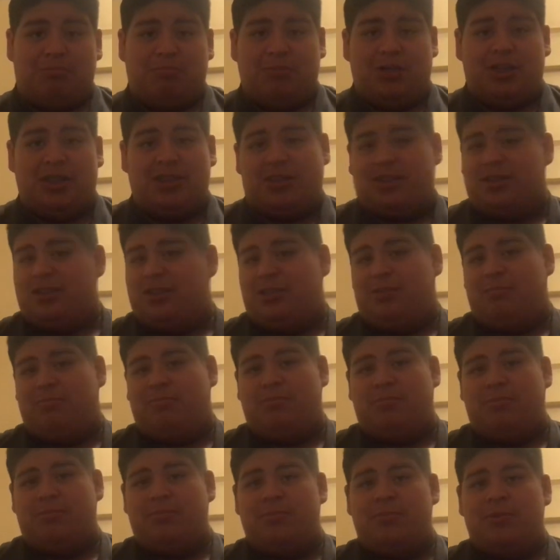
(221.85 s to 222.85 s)

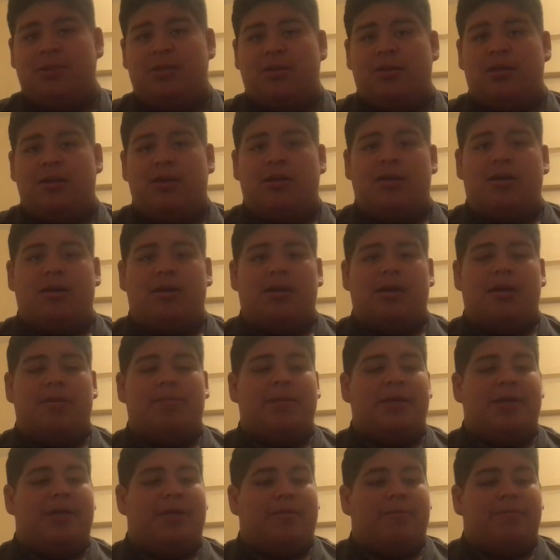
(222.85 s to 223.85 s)
Muslim. I
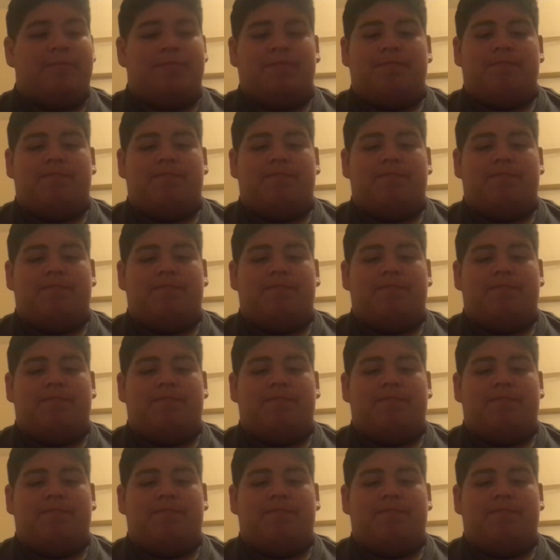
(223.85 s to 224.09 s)
mean,